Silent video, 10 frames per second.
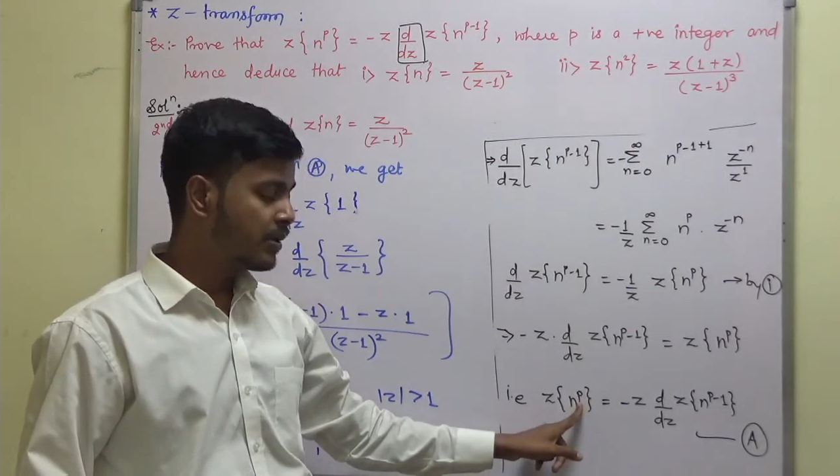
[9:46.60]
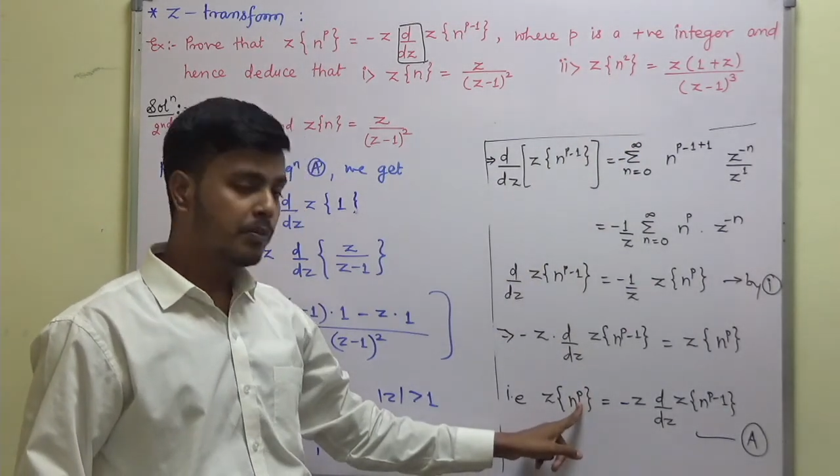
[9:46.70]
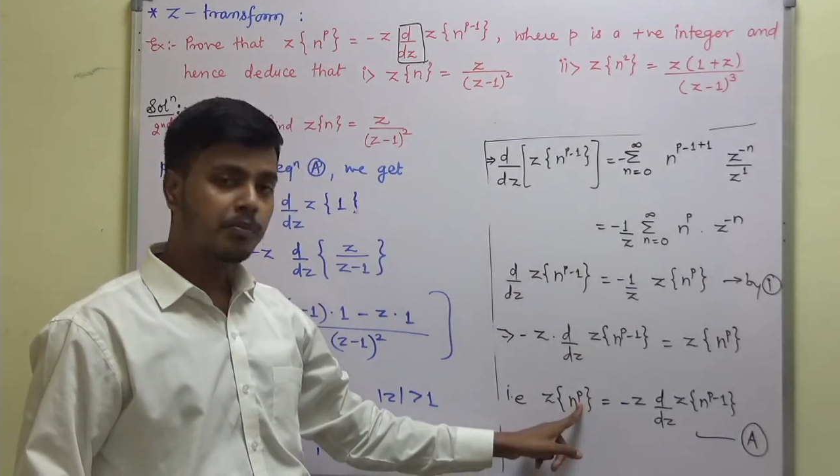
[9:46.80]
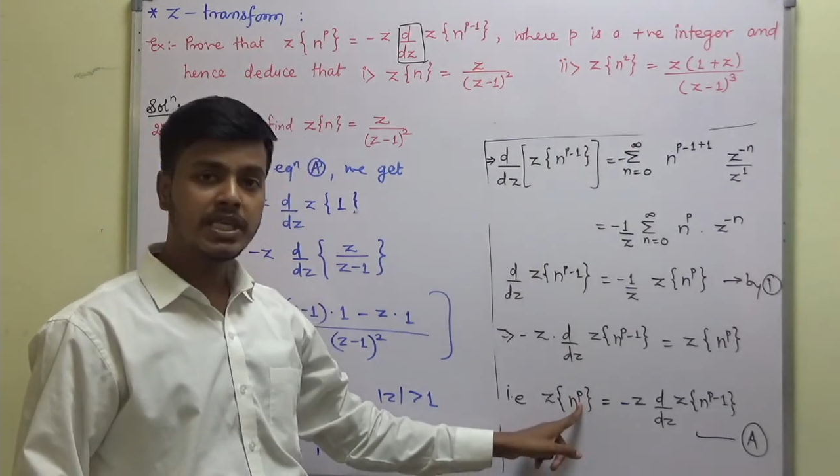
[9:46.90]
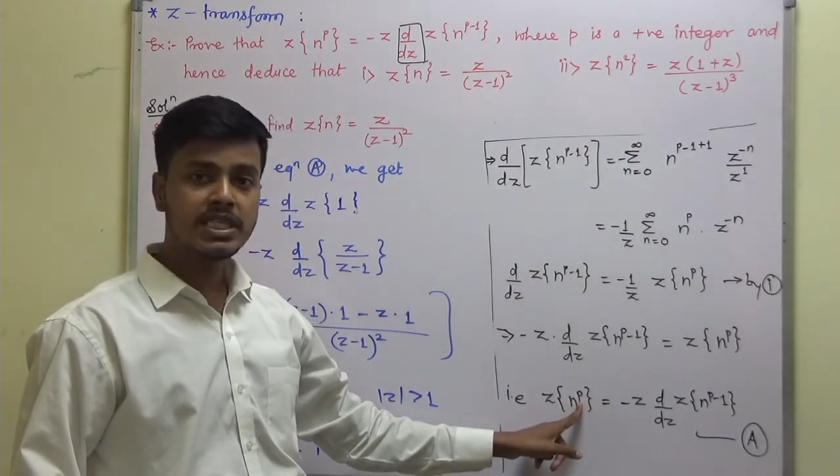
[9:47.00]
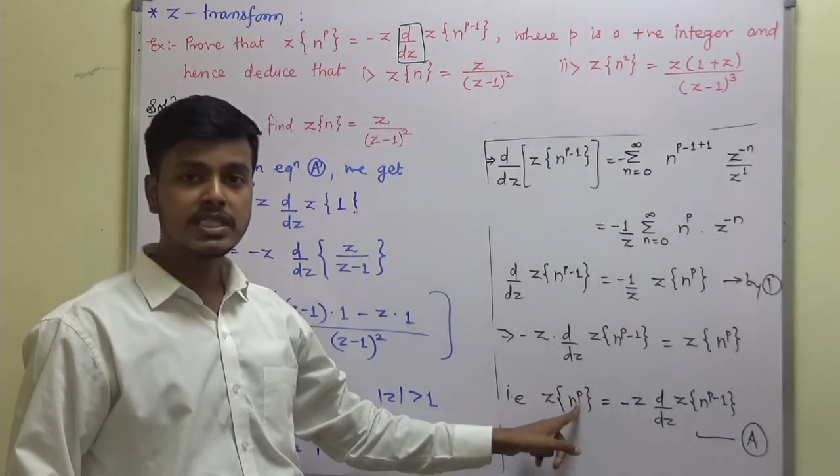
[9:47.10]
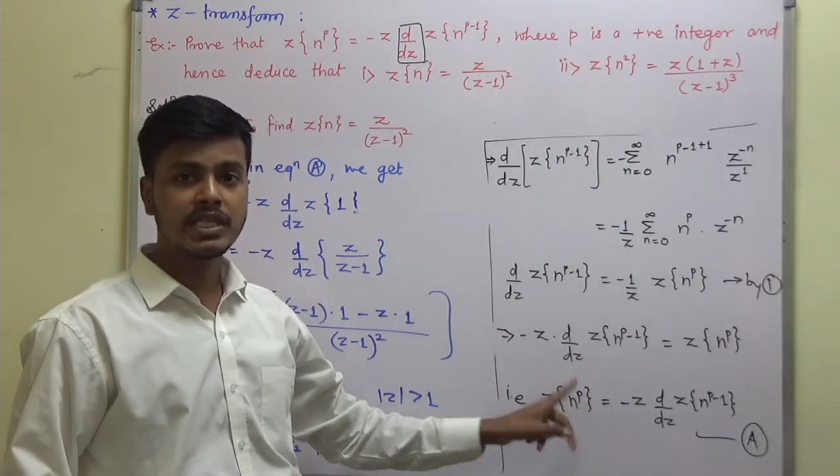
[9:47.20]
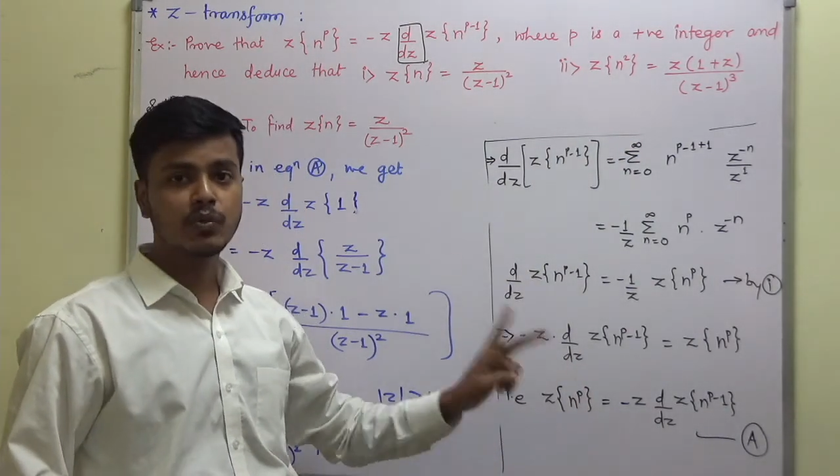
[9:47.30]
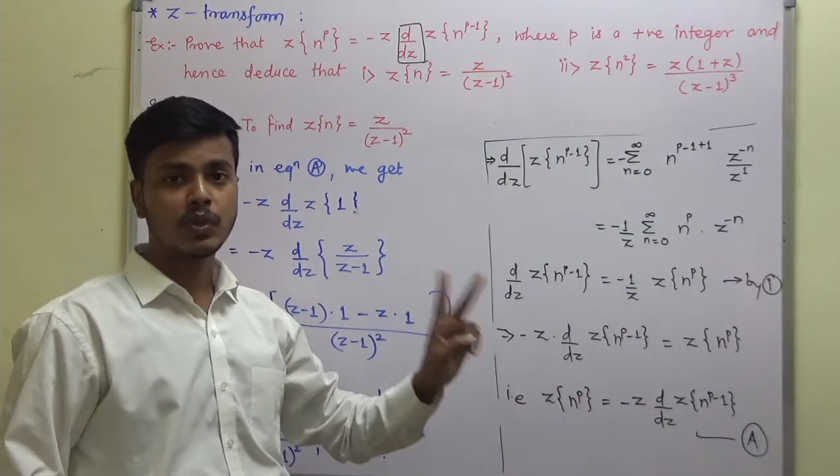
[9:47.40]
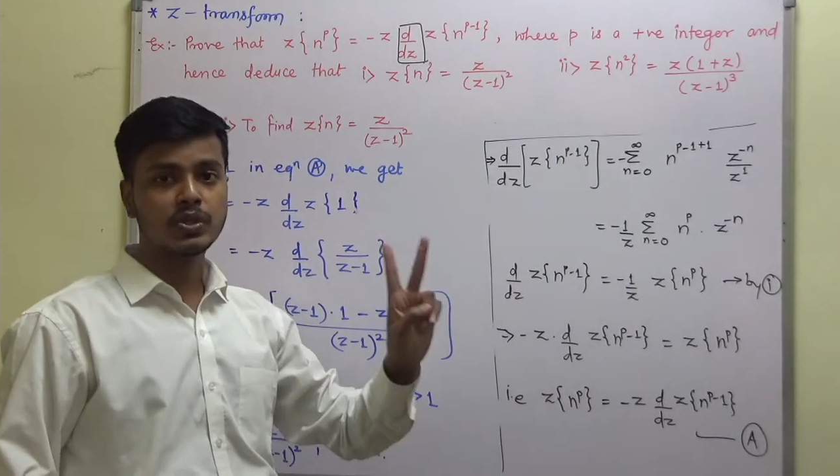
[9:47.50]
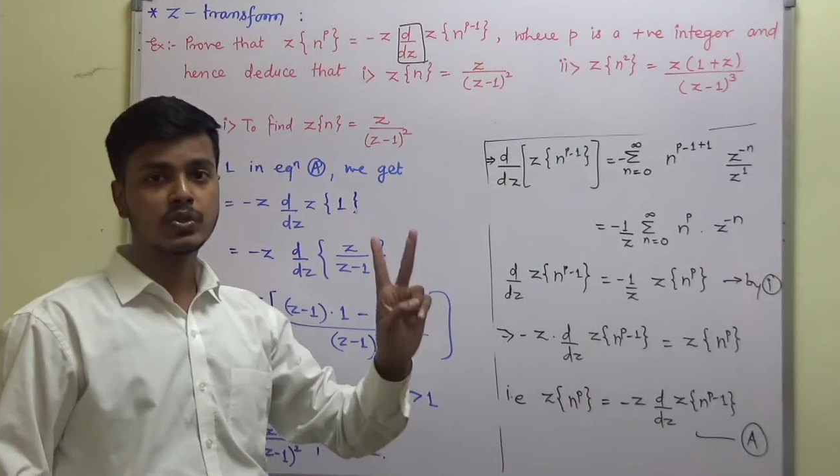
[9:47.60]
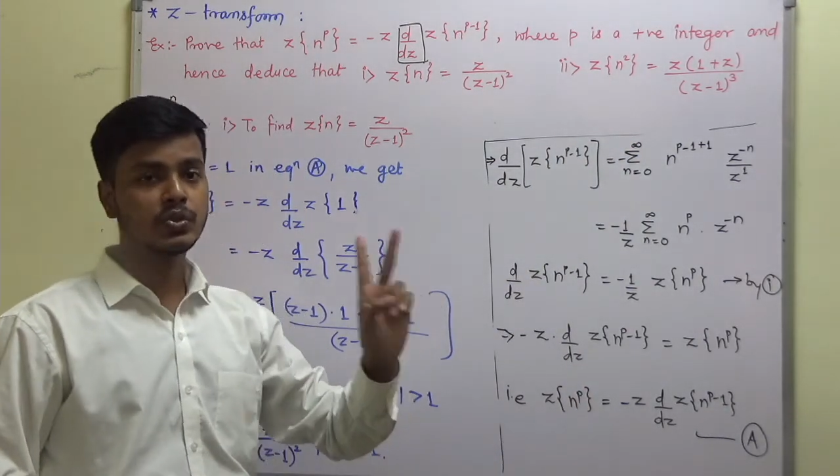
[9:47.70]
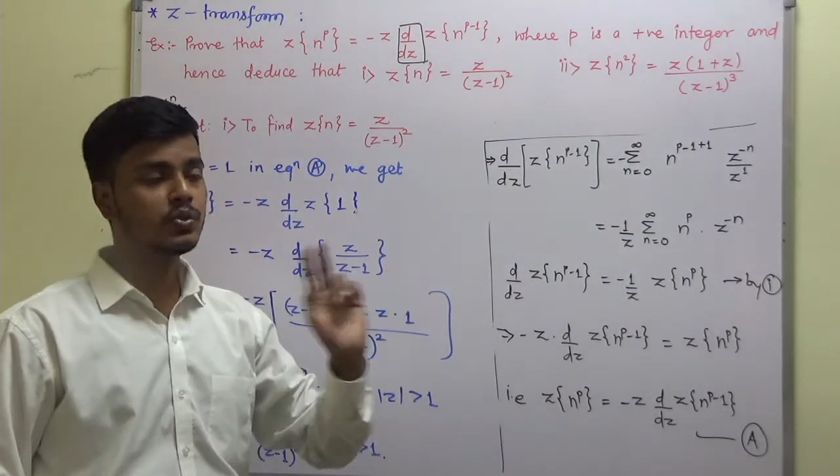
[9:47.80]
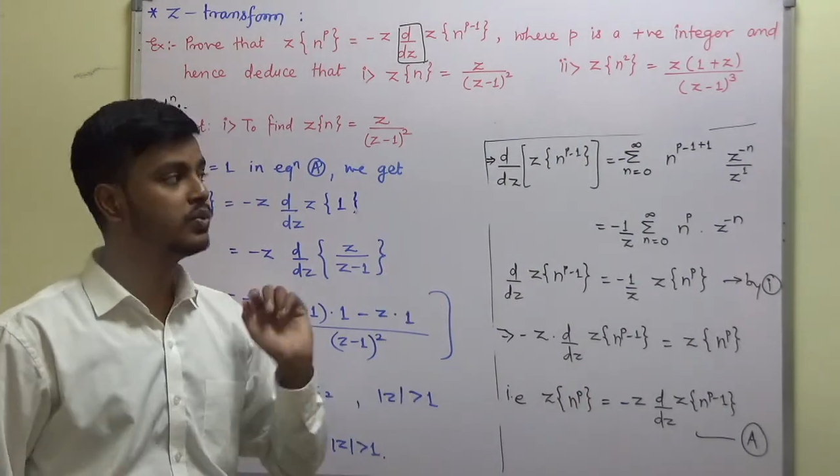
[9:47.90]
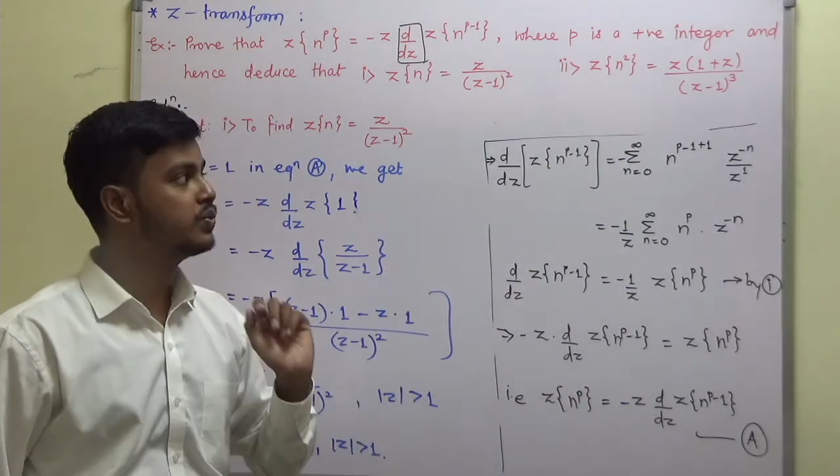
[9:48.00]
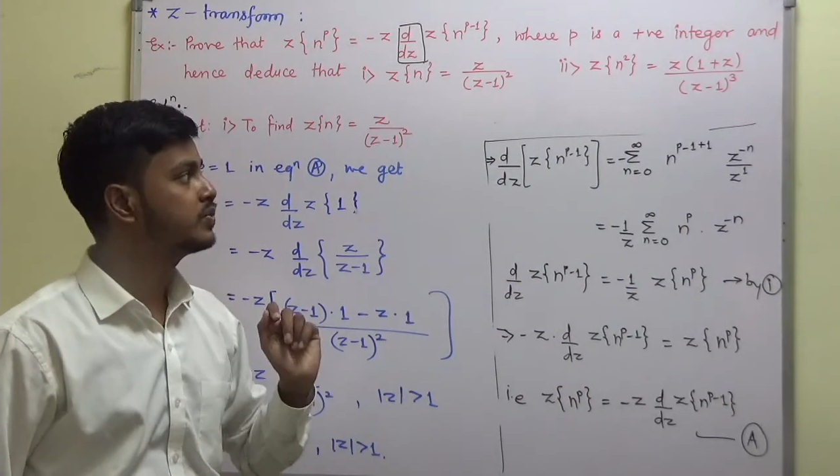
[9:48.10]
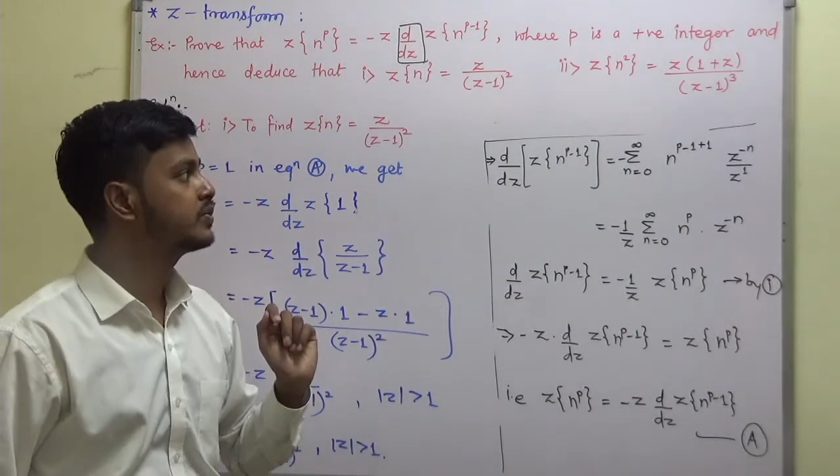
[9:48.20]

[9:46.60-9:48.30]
p is equal to 2.